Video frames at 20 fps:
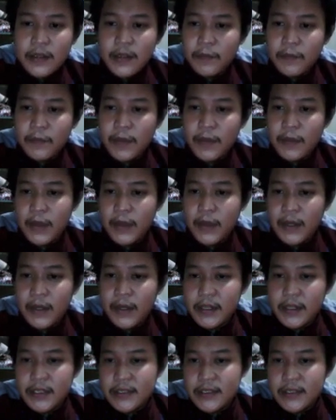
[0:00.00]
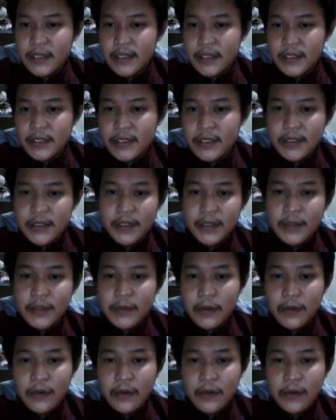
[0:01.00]
Barry says,
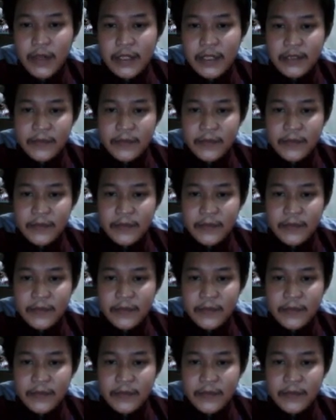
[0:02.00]
"You're crazy,